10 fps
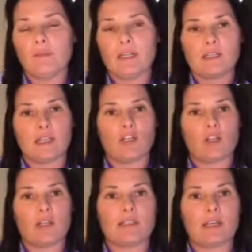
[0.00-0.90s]
etc.,
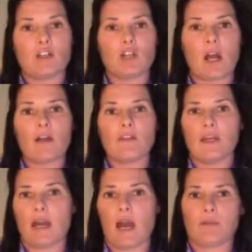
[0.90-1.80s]
um, etc., et
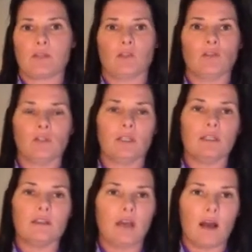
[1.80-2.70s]
then
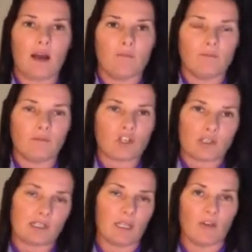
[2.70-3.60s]
absolutely um,
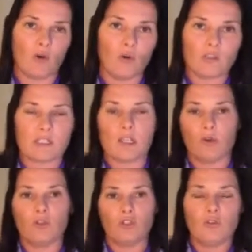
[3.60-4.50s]
just let the horse
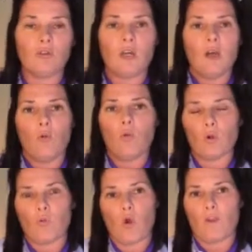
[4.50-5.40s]
tell you
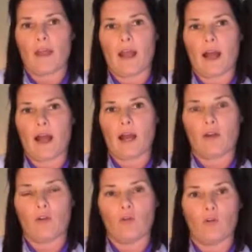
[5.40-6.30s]
w- what they
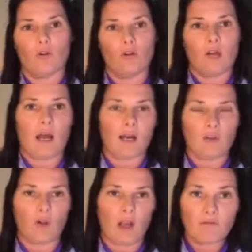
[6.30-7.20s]
are or are
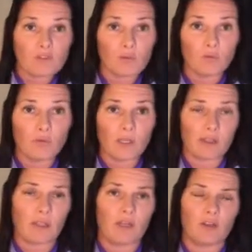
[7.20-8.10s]
not comfortable
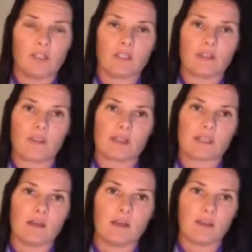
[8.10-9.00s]
with. And I think that that's
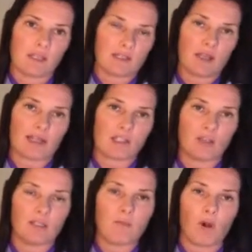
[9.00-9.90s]
a that that's
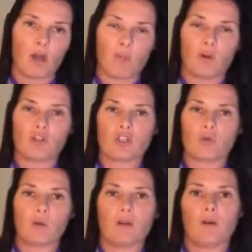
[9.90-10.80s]
certainly my approach
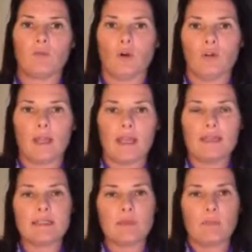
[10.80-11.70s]
to it. I'm not
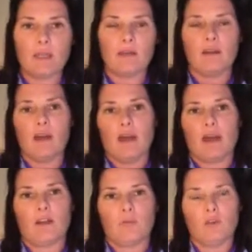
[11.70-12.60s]
anti bit
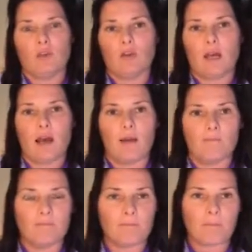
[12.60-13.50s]
and I'm not
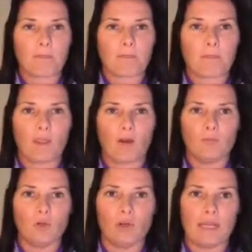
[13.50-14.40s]
um,
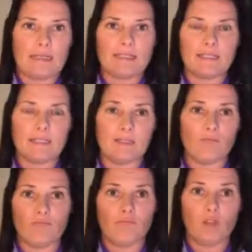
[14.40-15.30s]
I'm not anti
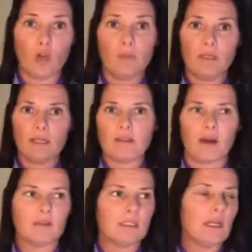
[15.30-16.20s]
no bit either.
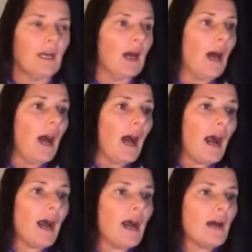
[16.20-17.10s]

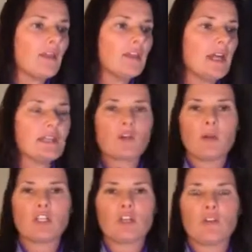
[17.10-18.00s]
Uh, the next
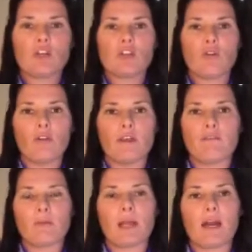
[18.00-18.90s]
question that I saw there
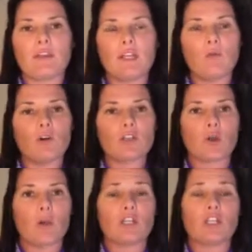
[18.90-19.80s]
from Kathy was a
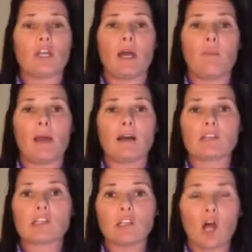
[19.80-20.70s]
question about
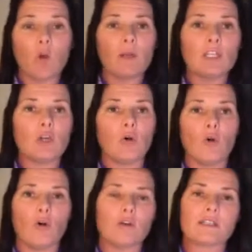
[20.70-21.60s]
slowing your
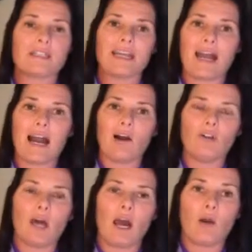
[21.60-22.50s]
horse
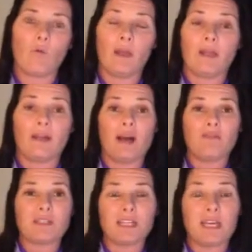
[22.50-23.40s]
down uh, when it
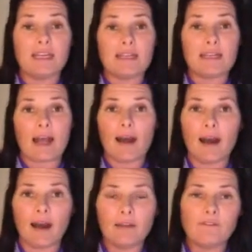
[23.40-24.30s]
comes to eating
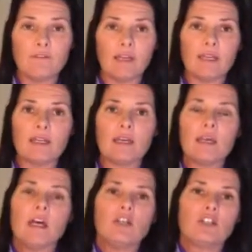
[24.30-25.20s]
hard feed.
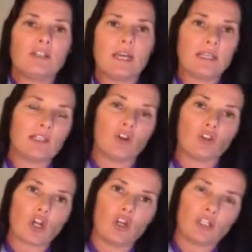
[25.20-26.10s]
She said he's not
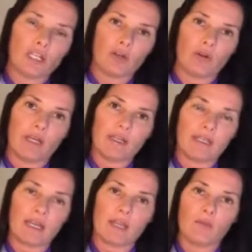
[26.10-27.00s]
choking or
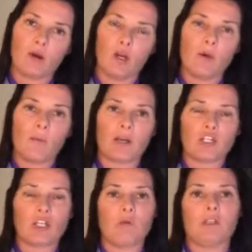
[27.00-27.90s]
anything at the moment, but
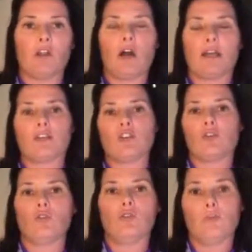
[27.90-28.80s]
she would like
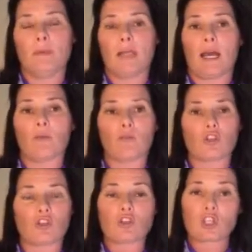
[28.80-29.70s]
to be able
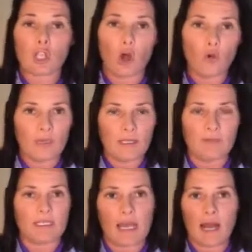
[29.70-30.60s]
to slow
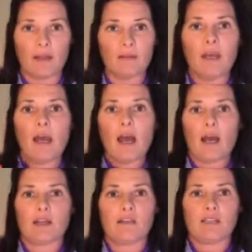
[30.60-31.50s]
him down
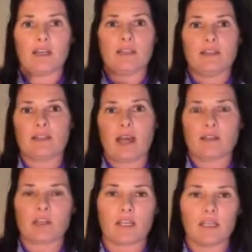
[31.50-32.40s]
because uh, it
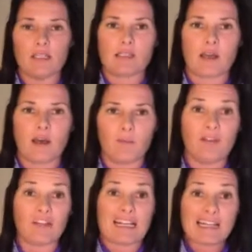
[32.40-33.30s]
sounds like he's uh, a bit
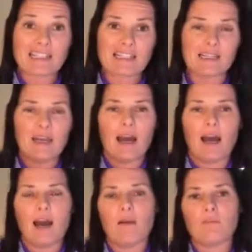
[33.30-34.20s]
of a guts.
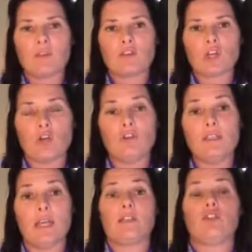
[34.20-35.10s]
Um, so,
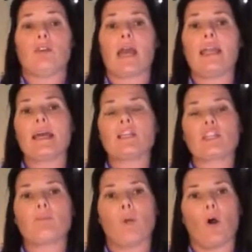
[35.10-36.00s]
yes, you can
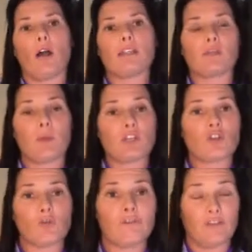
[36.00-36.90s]
actually buy
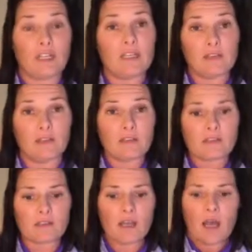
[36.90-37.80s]
special
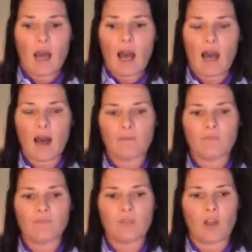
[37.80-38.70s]
feeders.
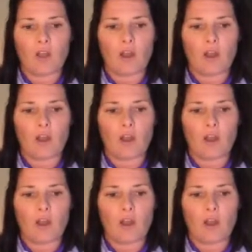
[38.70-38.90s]
Um,